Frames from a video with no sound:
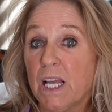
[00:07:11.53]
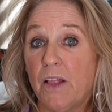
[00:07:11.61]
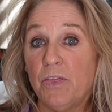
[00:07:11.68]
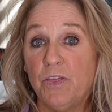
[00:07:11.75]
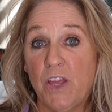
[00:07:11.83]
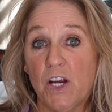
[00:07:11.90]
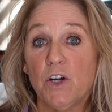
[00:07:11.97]

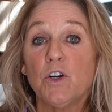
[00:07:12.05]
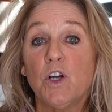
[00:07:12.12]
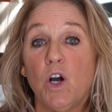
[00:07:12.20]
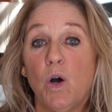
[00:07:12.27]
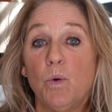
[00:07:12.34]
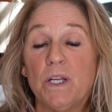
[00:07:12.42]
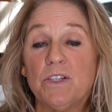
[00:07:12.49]
They're
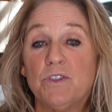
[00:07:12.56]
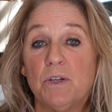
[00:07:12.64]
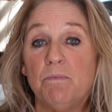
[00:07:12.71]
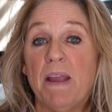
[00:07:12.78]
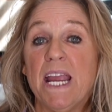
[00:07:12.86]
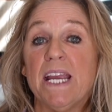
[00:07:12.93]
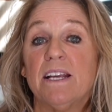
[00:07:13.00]
going to
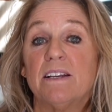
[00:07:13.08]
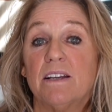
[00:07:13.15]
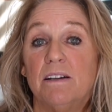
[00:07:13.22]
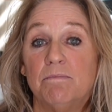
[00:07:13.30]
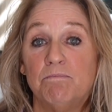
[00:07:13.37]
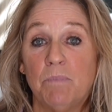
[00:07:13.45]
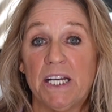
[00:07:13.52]
make
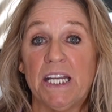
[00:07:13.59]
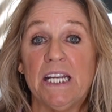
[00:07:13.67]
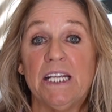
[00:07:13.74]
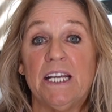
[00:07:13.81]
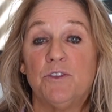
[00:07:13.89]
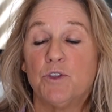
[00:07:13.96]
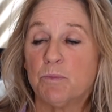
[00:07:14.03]

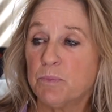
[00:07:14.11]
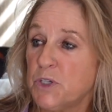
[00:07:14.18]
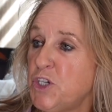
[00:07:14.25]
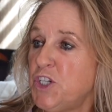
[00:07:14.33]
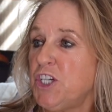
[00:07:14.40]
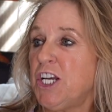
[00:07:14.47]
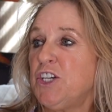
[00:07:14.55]
money and
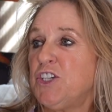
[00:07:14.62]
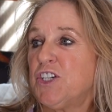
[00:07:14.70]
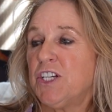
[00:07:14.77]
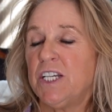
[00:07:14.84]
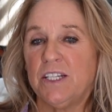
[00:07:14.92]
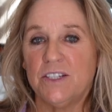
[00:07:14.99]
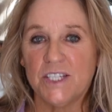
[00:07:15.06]

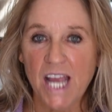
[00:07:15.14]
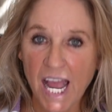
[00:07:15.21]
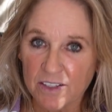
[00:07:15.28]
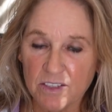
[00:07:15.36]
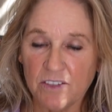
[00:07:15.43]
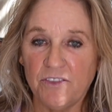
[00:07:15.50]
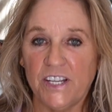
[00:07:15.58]
depreciation and
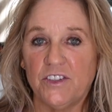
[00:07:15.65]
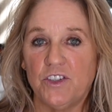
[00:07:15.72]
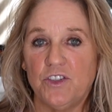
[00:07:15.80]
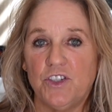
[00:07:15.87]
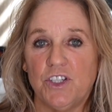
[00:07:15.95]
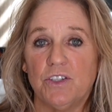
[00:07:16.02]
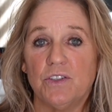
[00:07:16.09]
tax
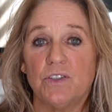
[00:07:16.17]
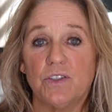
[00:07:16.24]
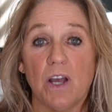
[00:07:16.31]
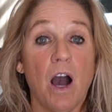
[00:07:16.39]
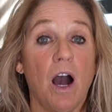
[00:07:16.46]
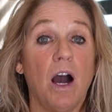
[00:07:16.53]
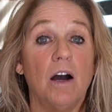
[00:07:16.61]
advantages
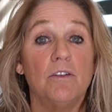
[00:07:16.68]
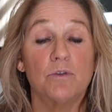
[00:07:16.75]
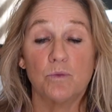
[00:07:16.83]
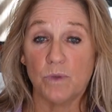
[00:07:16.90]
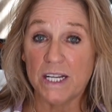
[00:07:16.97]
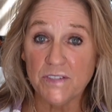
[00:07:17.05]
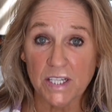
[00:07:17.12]
of
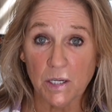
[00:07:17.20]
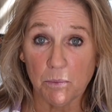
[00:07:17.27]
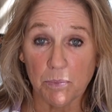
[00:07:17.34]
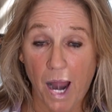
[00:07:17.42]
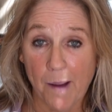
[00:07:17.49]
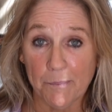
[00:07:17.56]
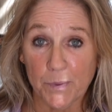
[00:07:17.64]
renting a
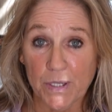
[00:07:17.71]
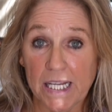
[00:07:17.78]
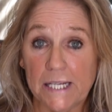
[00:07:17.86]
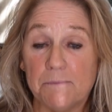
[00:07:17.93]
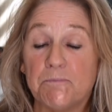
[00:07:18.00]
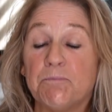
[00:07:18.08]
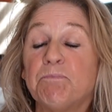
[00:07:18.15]

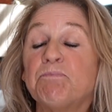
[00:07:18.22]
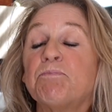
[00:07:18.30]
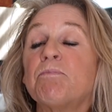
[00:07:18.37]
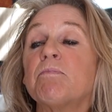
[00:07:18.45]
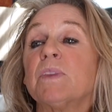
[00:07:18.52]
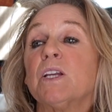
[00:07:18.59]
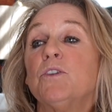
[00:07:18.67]
property,
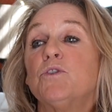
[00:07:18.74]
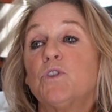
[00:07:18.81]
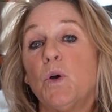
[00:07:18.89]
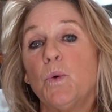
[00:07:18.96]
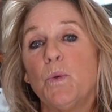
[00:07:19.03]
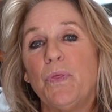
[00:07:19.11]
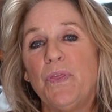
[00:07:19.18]

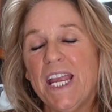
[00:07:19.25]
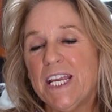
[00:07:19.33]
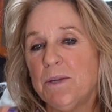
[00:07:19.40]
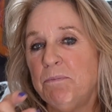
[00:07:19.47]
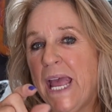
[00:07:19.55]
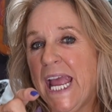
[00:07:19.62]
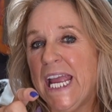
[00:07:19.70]
so they
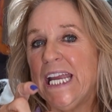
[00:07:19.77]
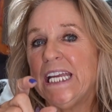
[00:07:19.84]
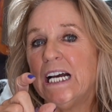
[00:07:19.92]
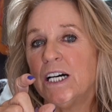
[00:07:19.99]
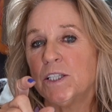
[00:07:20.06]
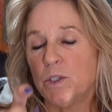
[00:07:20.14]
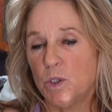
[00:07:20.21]
can
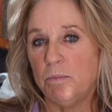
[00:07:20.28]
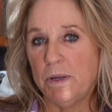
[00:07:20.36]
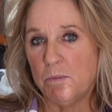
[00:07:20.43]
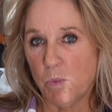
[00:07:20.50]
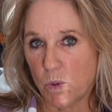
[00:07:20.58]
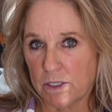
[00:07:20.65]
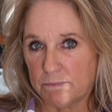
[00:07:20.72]
pay a little
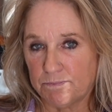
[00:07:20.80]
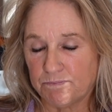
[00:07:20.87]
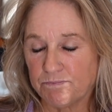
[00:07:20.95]
bit more.